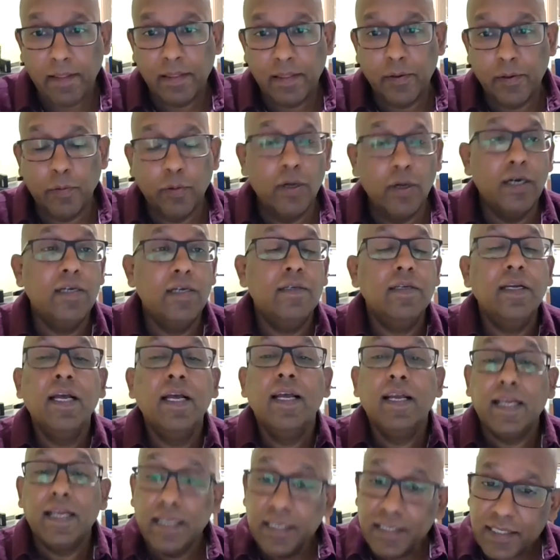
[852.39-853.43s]
the world,
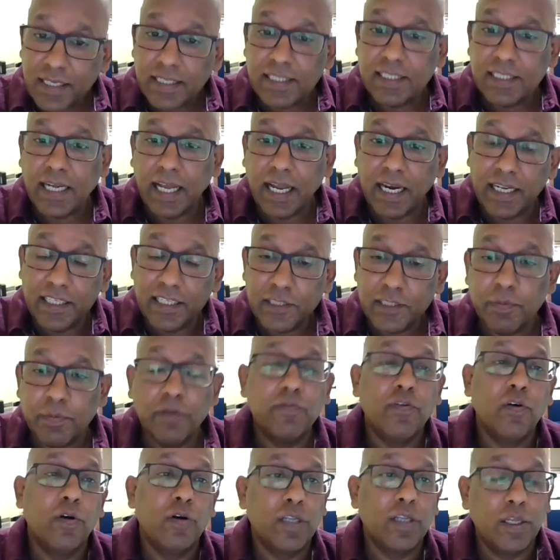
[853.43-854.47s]
is a challenge
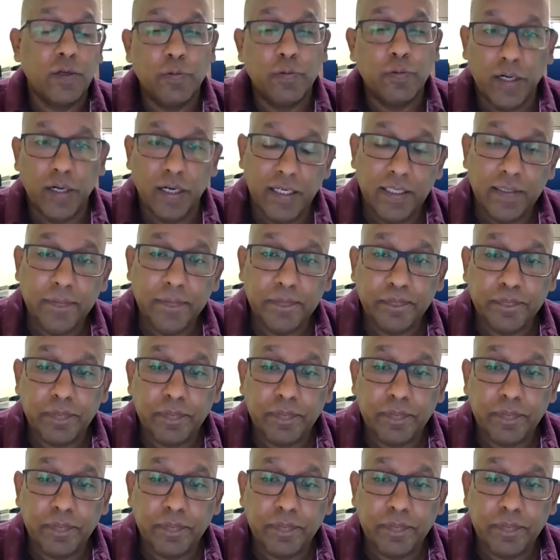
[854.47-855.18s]
before the world.